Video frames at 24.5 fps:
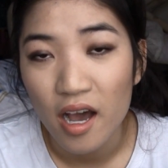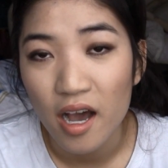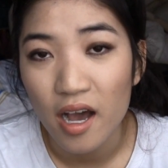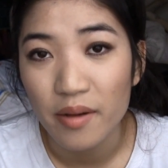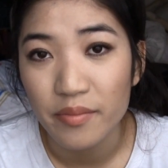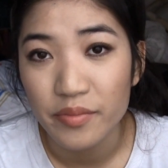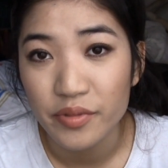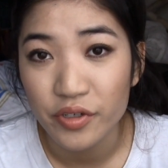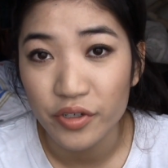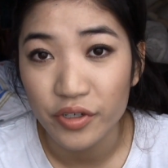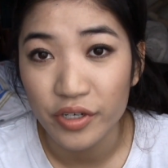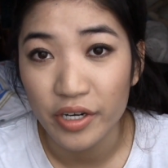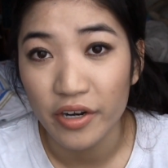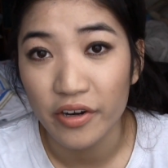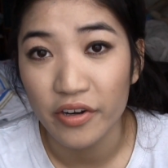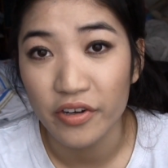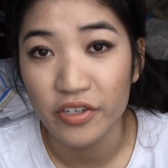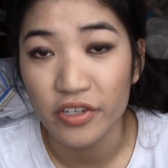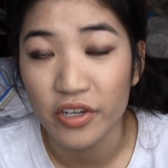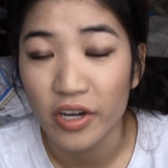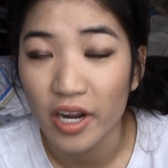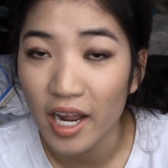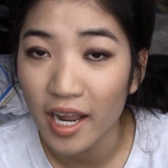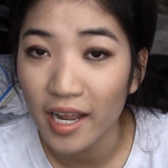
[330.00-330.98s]
certain
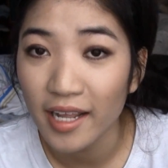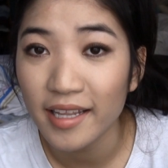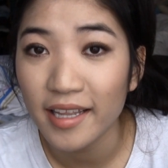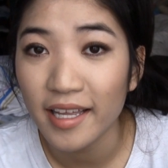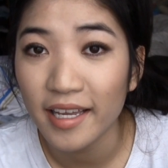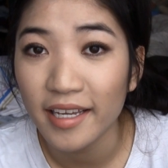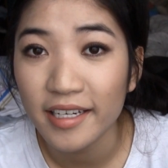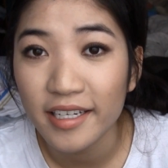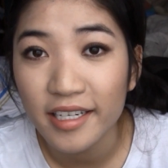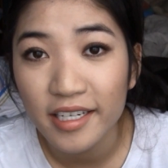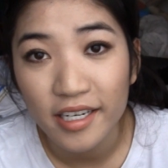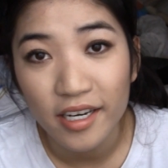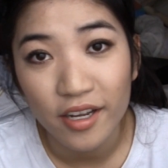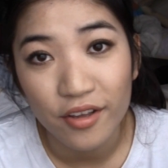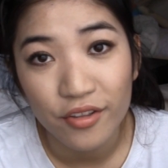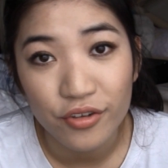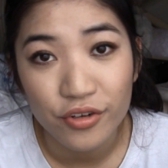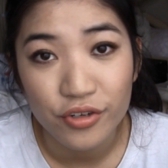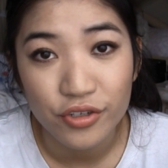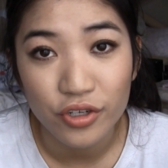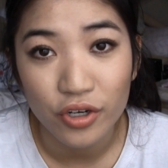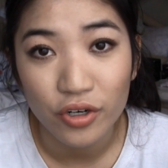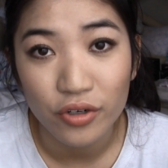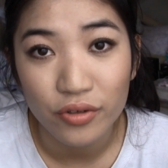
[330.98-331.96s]
areas are highlighted and
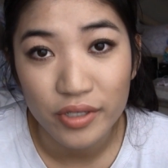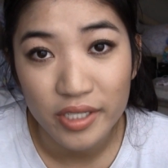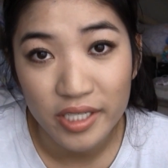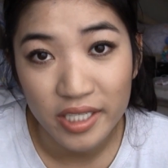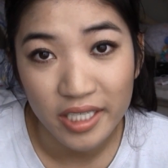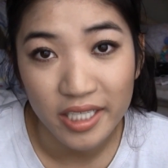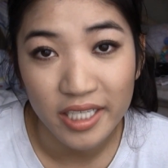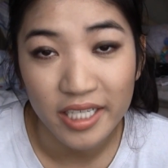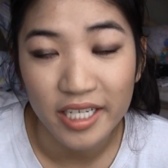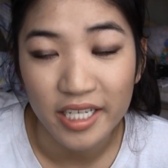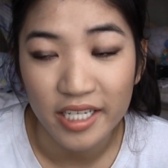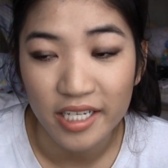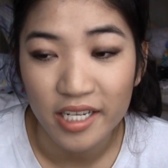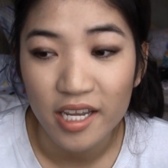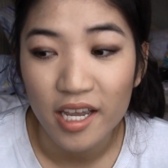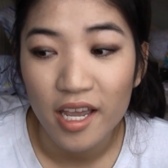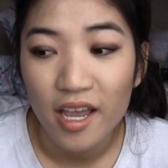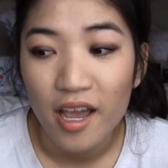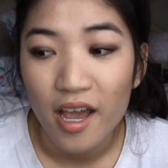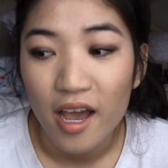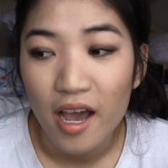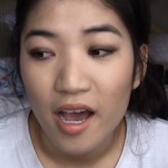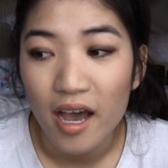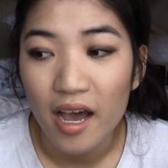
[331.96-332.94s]
others are receded.
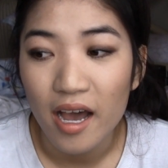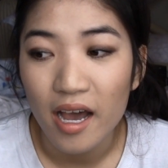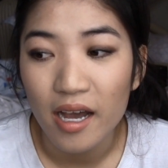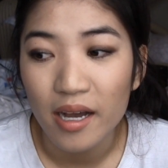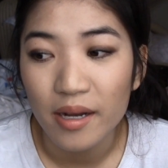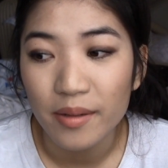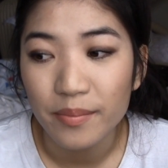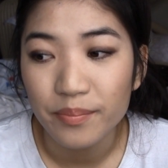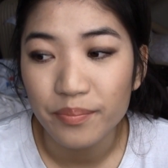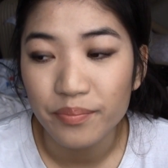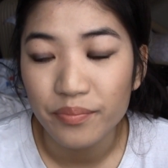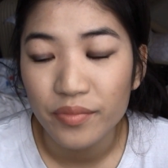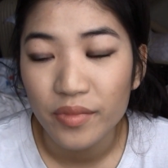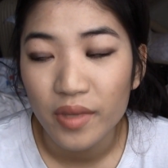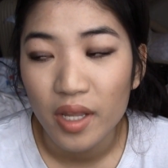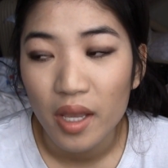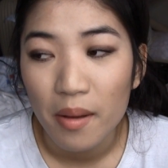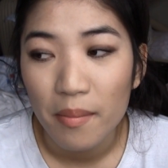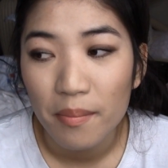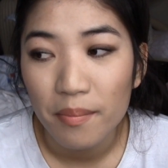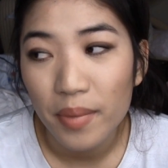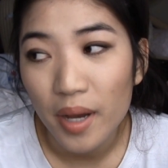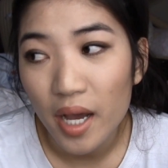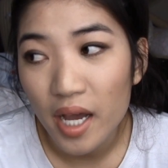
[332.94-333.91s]

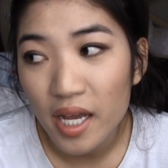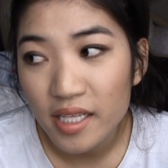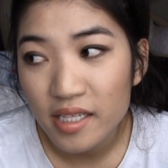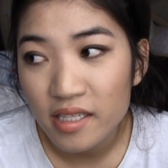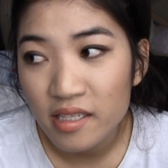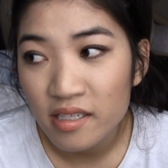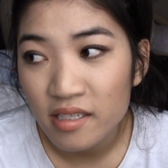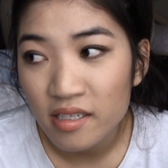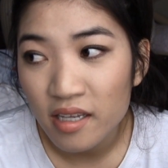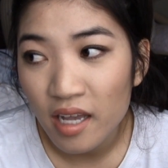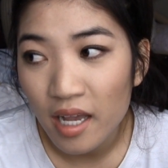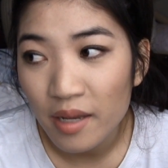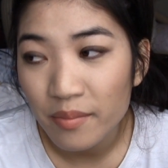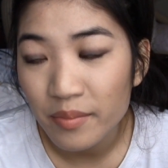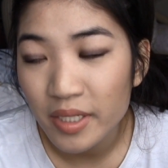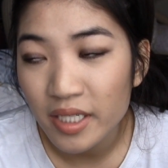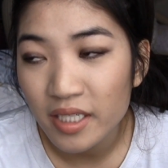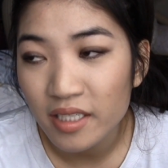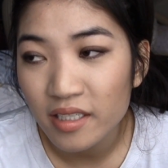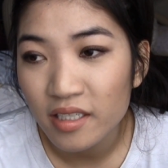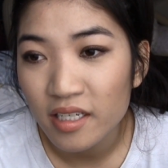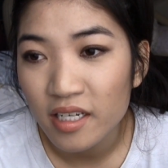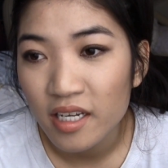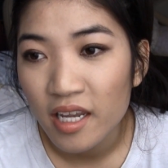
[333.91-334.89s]
But I
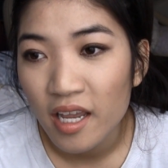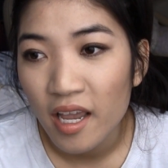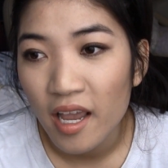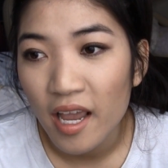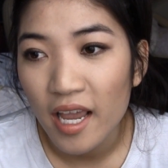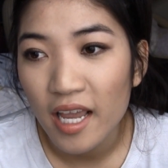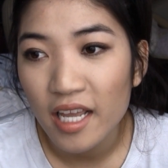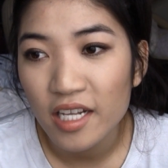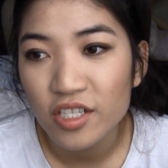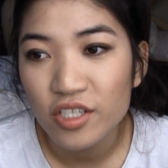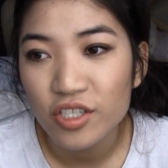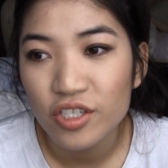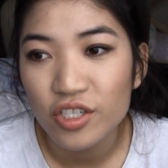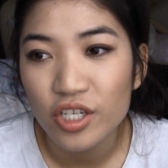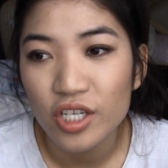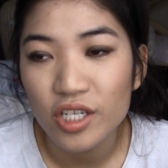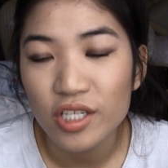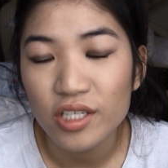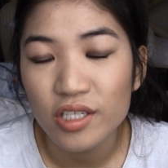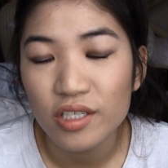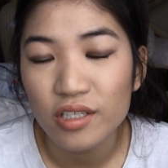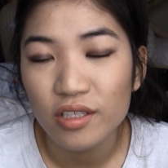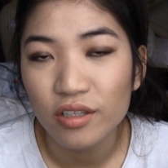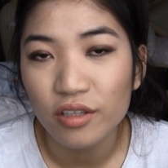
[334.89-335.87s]
mean, it
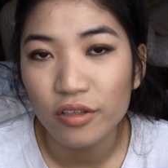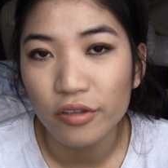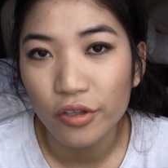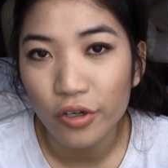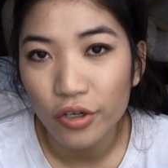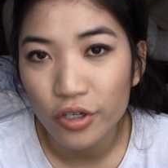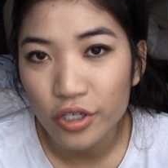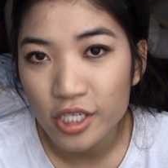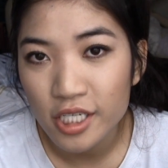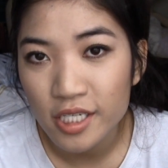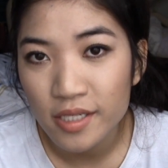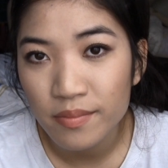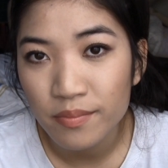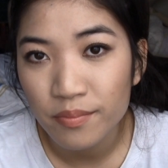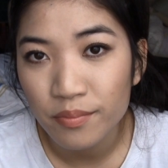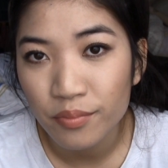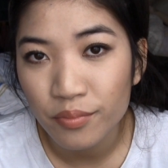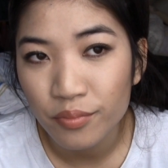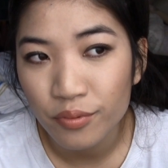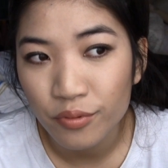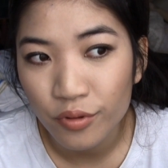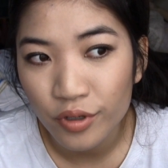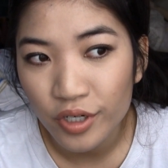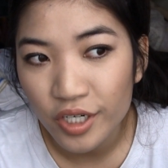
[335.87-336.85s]
just looks
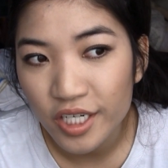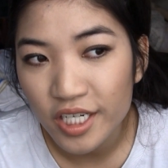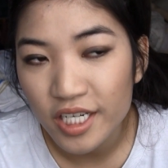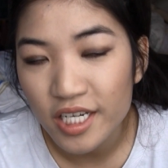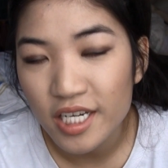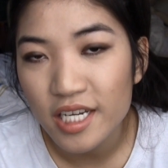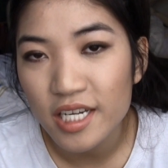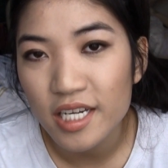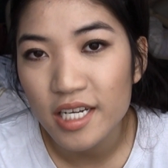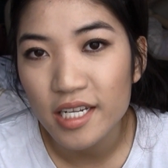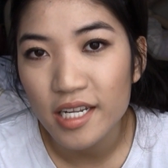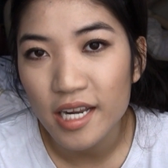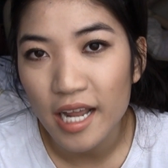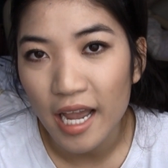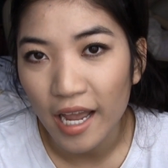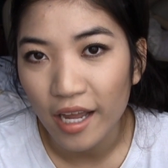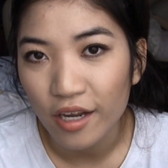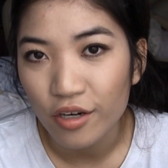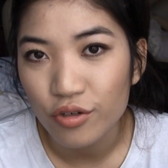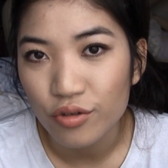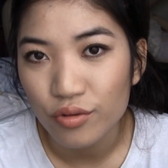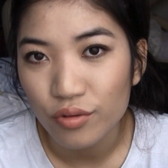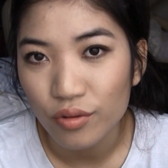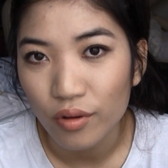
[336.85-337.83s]
pretty
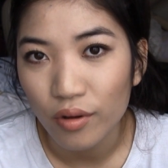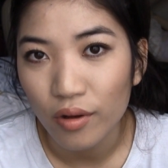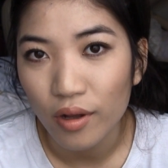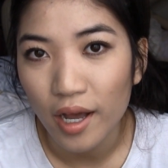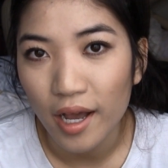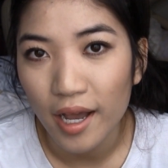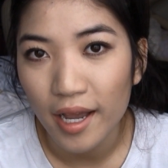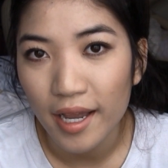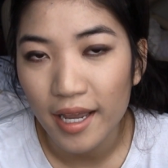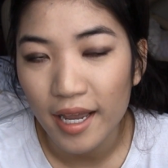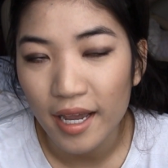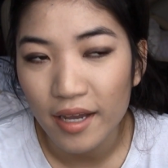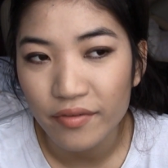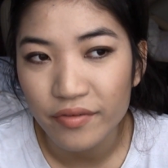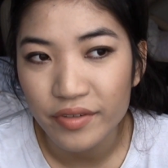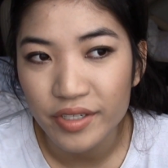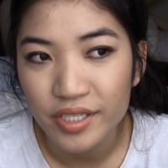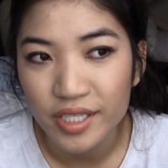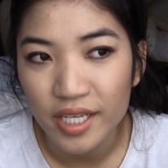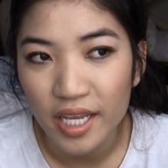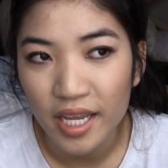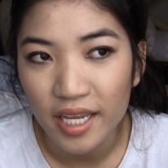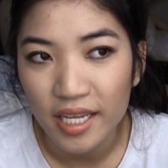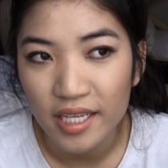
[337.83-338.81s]
natural. I have to
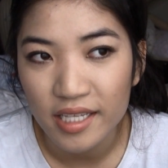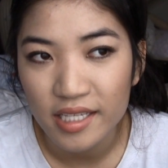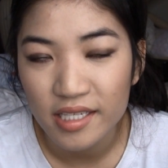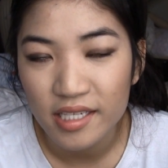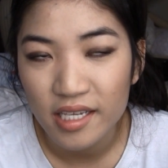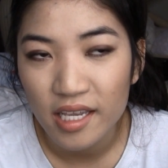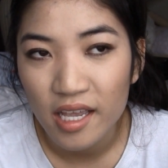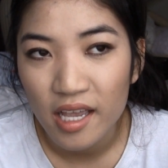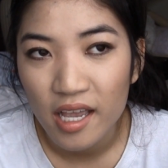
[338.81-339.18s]
say, it's